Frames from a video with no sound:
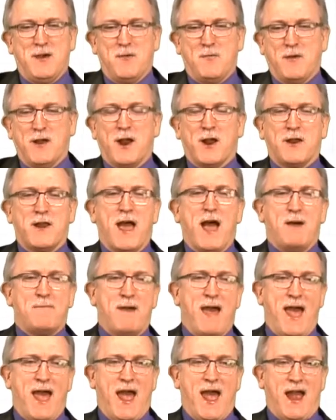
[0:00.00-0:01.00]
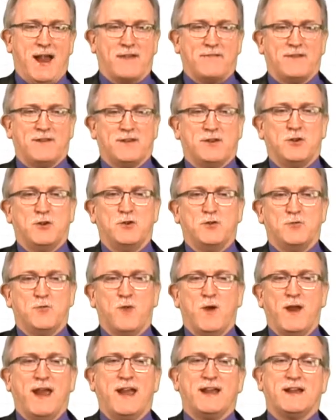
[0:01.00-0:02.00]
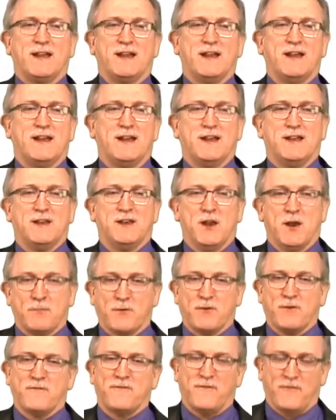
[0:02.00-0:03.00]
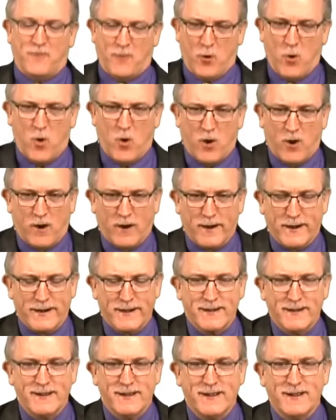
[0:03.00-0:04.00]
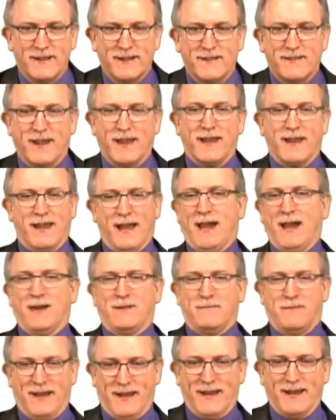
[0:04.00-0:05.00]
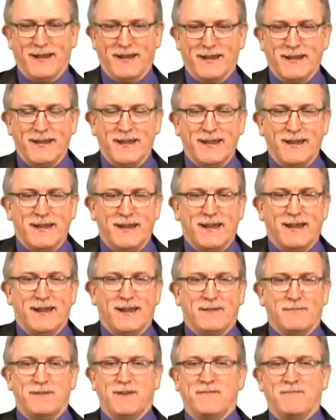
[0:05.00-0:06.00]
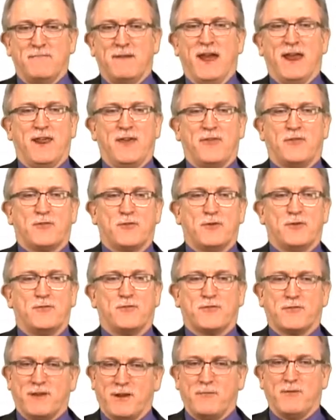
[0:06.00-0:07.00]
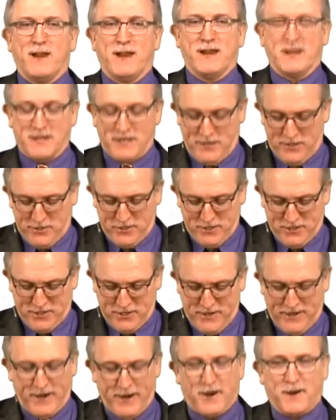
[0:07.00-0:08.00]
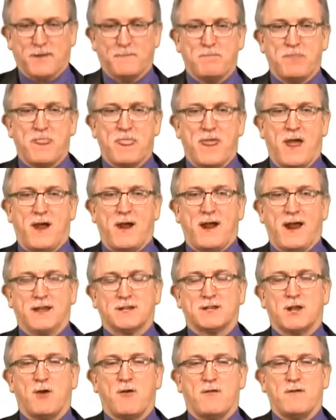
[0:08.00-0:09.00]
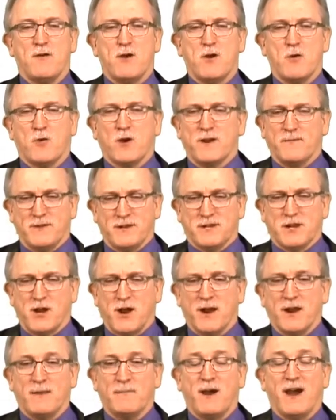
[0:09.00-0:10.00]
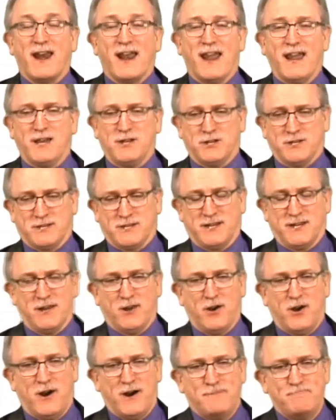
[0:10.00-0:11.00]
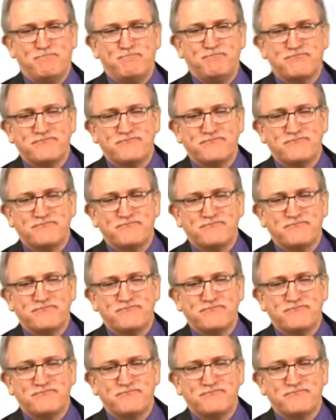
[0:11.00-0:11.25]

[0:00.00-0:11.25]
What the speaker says: We are now back to week number 4. Thank God Almighty. We've made it through 3 weeks and you're still here. All right, so we're going to be talking about agency law.